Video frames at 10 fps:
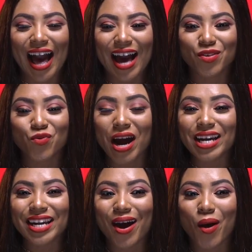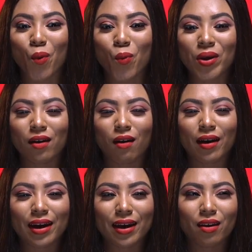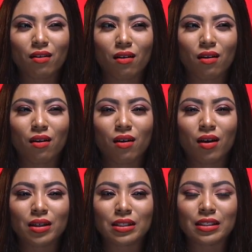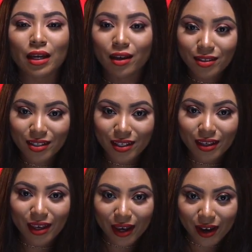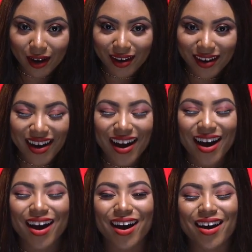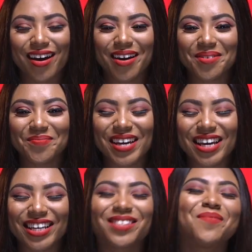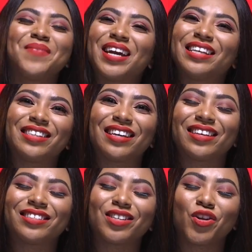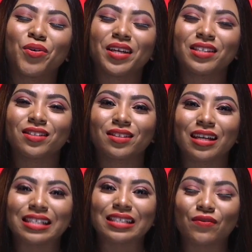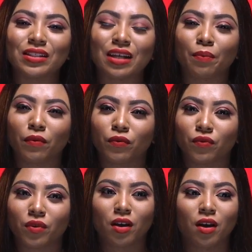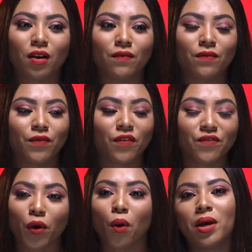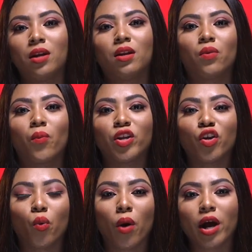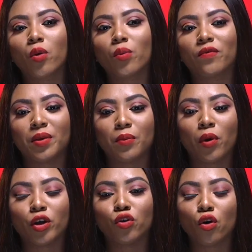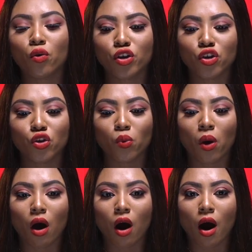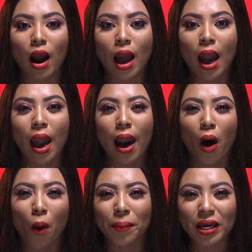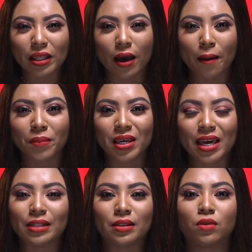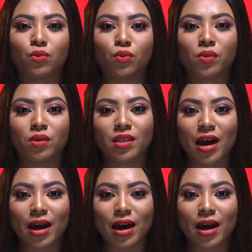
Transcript: and right now we are in our second year. It's amazing. There's a different type of fulfillment when you're working with people and you know that you are helping them get to